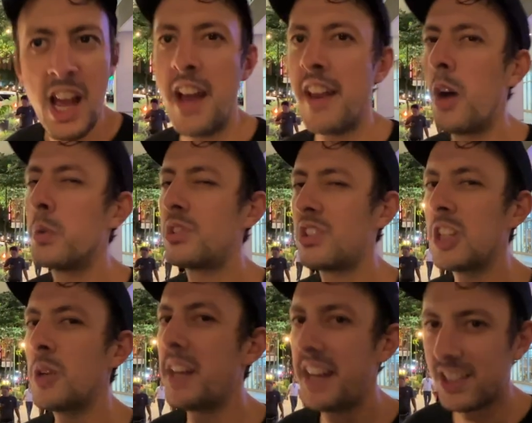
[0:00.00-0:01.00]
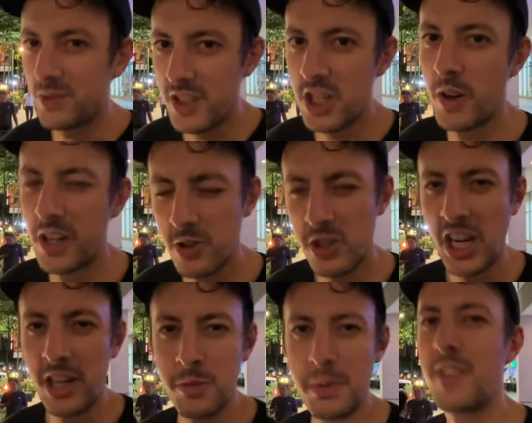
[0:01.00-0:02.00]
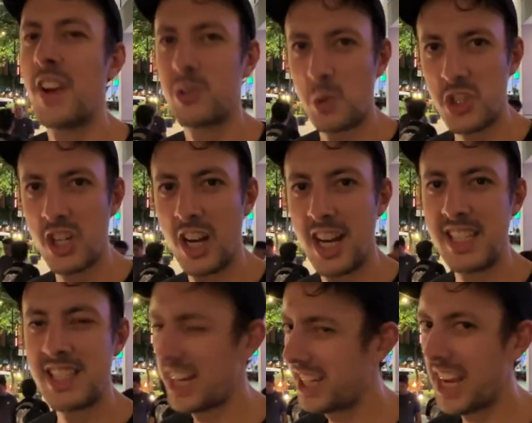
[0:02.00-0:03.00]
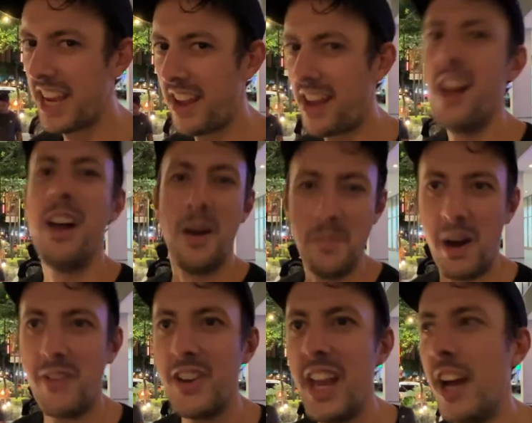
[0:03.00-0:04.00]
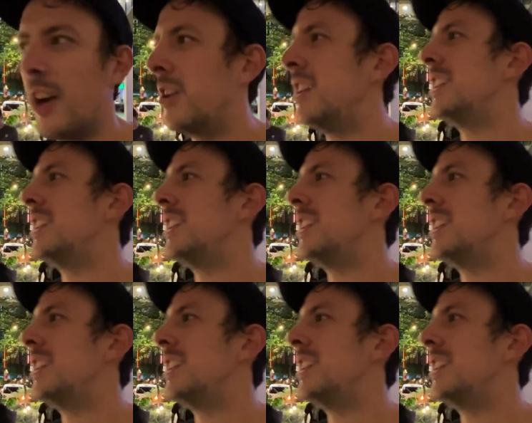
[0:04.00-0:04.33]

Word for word: And I will see you in the next video here on the channel. Many thanks for watching, guys. Take care, and bye for now.